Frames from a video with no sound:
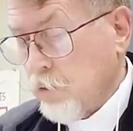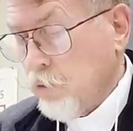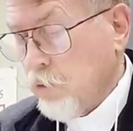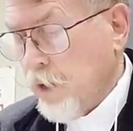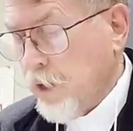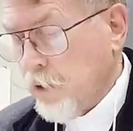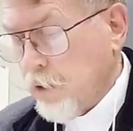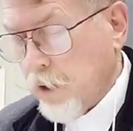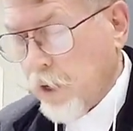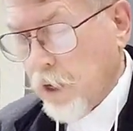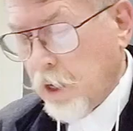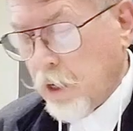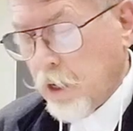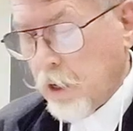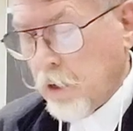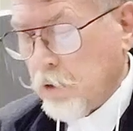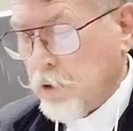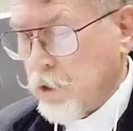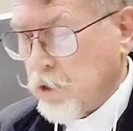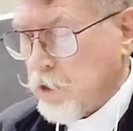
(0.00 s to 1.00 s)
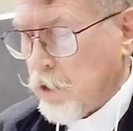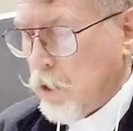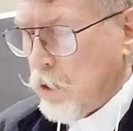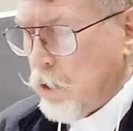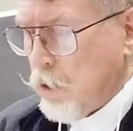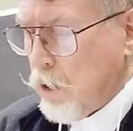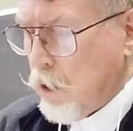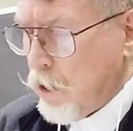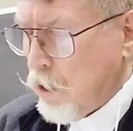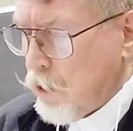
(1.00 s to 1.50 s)
the reader encounters
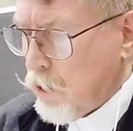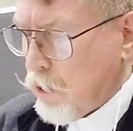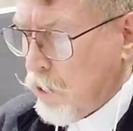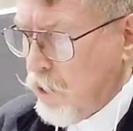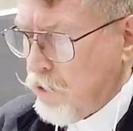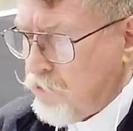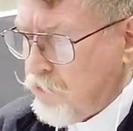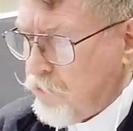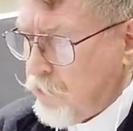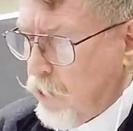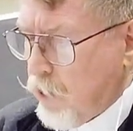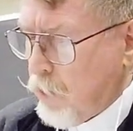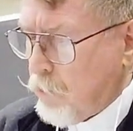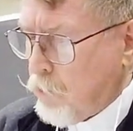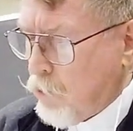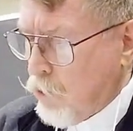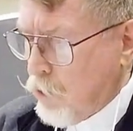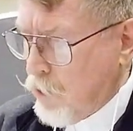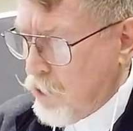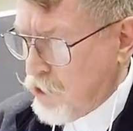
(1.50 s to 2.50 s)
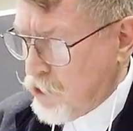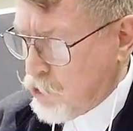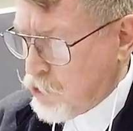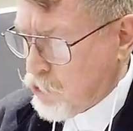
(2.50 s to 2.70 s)
a longer and far more